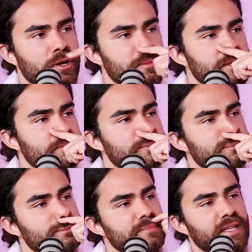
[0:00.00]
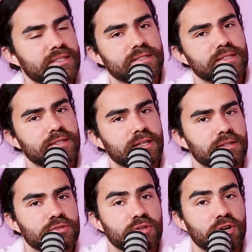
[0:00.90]
what I mean? That's just
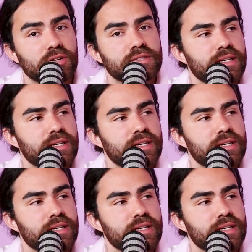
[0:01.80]
another sort of hot take.